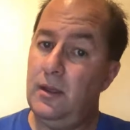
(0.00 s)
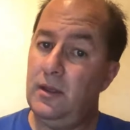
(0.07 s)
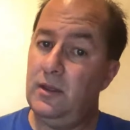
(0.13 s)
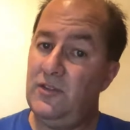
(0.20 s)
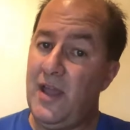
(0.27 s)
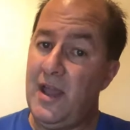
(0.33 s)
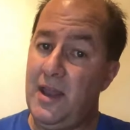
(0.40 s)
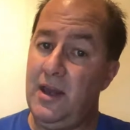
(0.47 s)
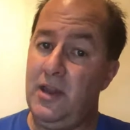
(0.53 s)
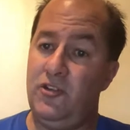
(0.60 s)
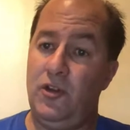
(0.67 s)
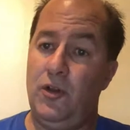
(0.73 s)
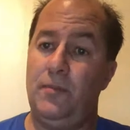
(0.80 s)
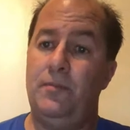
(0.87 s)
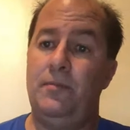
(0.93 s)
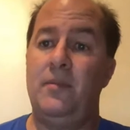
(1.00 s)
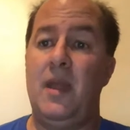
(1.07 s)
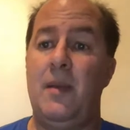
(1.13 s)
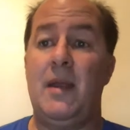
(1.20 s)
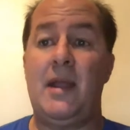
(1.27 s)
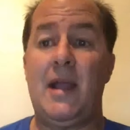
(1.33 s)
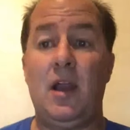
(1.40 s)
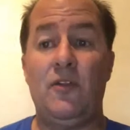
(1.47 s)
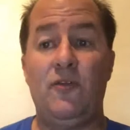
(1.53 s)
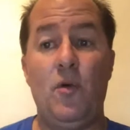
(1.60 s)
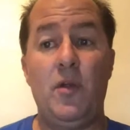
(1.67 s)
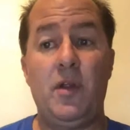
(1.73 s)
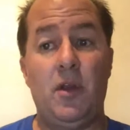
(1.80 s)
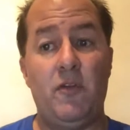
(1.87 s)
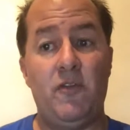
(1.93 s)
Second issue came out of
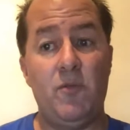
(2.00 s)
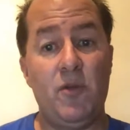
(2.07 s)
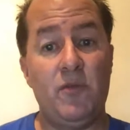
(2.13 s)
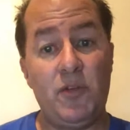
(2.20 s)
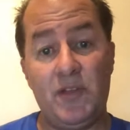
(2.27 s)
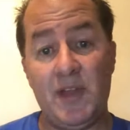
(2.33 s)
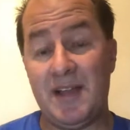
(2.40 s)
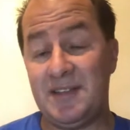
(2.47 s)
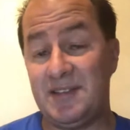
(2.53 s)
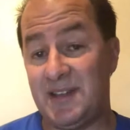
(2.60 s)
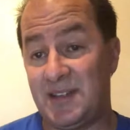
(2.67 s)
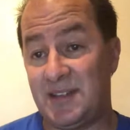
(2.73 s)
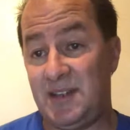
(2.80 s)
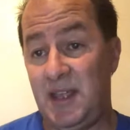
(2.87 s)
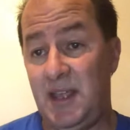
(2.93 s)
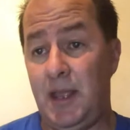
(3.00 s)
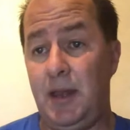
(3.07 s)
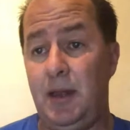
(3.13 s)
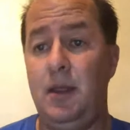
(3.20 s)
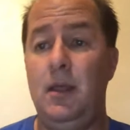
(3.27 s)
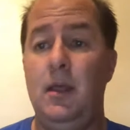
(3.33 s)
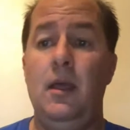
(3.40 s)
California, November of 2016.